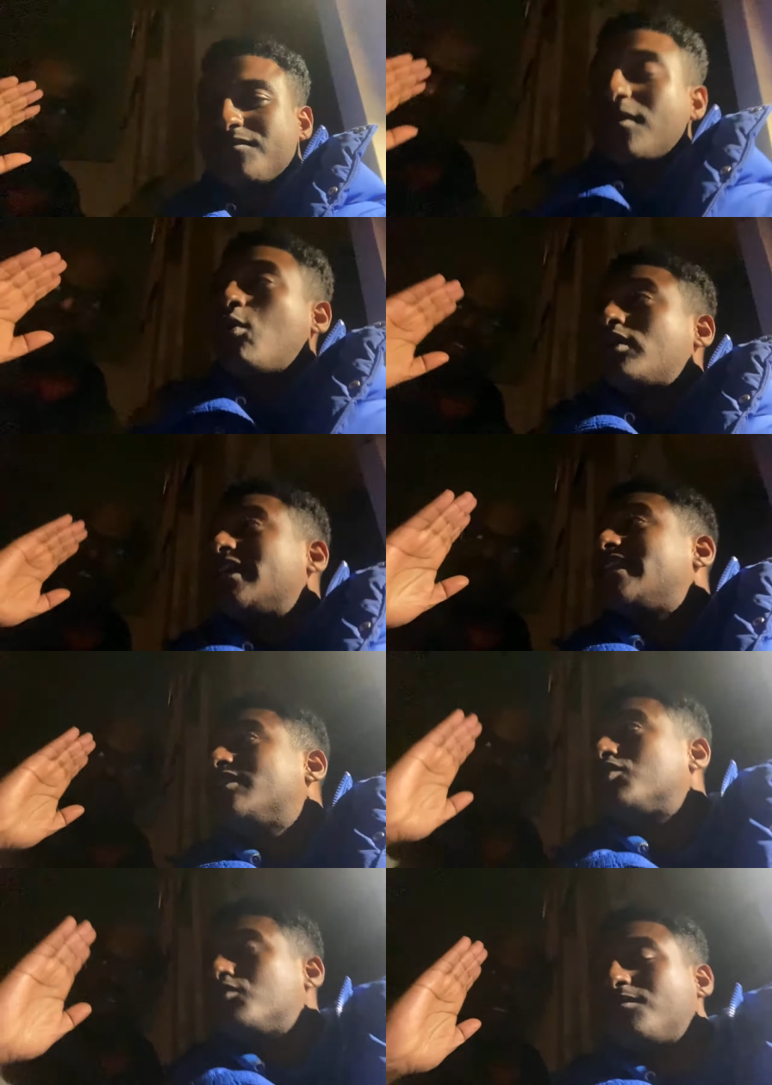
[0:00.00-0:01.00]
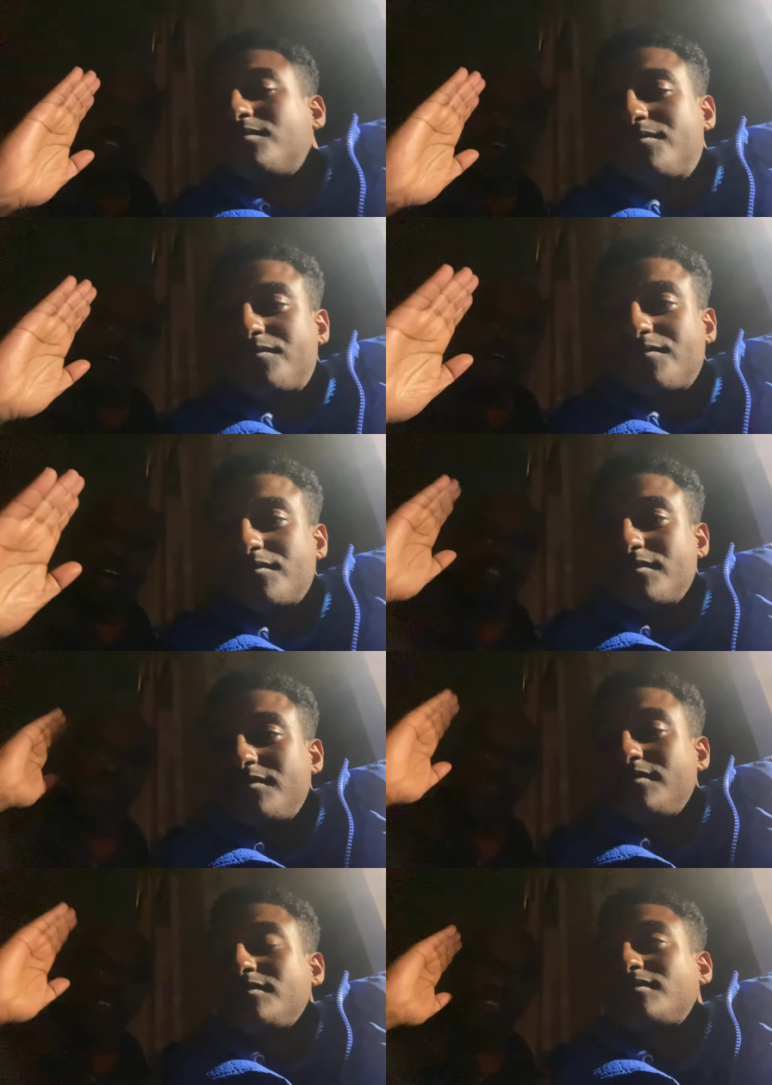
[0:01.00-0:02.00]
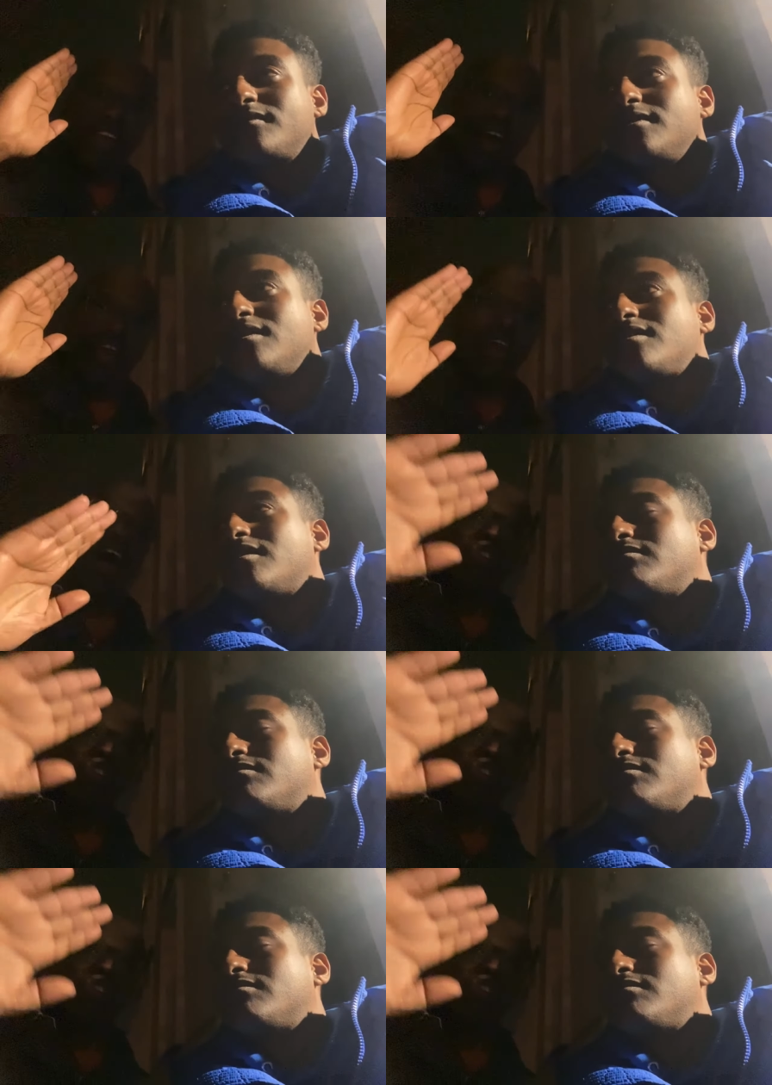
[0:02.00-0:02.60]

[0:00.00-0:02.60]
50 what minutes. Yeah, I saw this guy. I oh.